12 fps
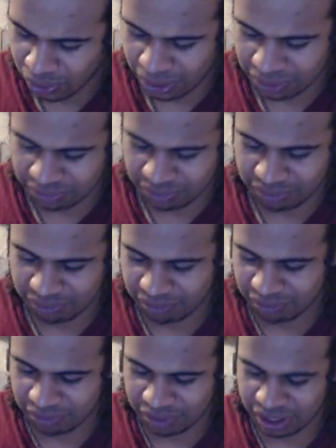Or
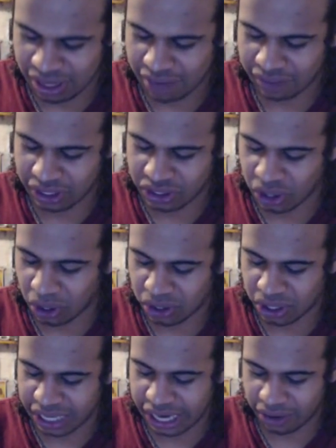you have like
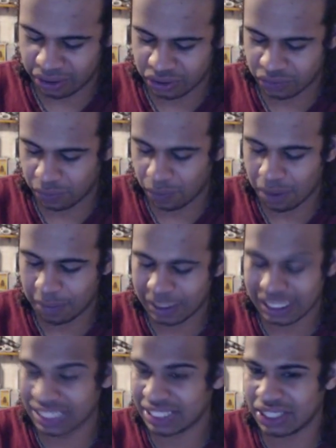darker characters where
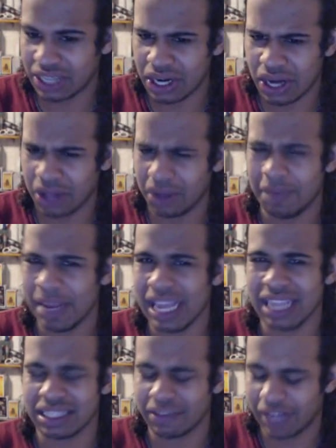one possesses another
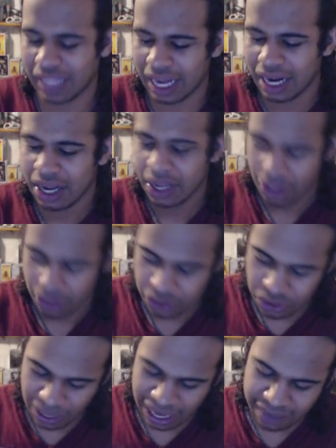being and stuff like that.
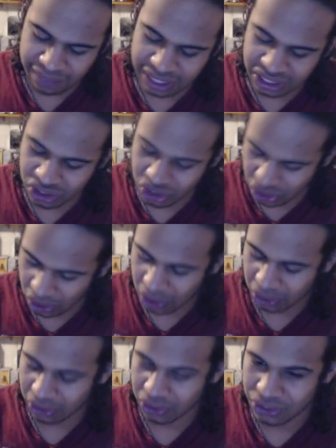You have these
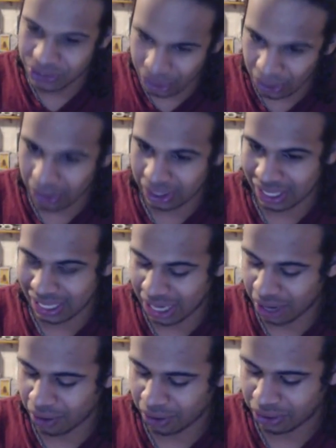dark
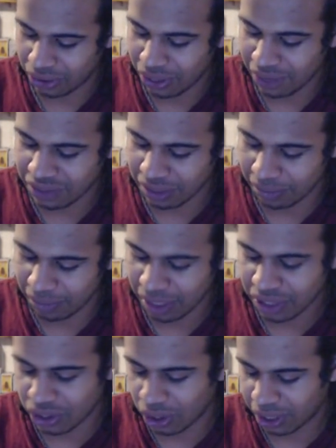characters. You have
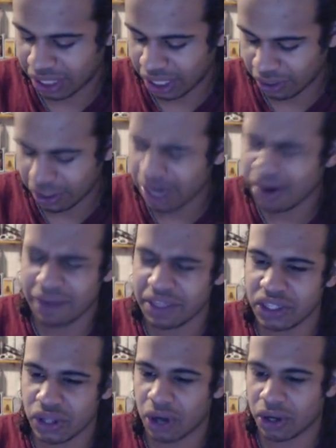some, not dark characters. You
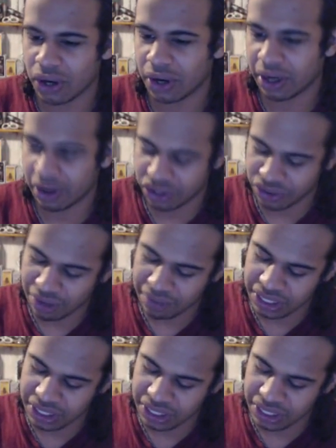don't have these dark characters.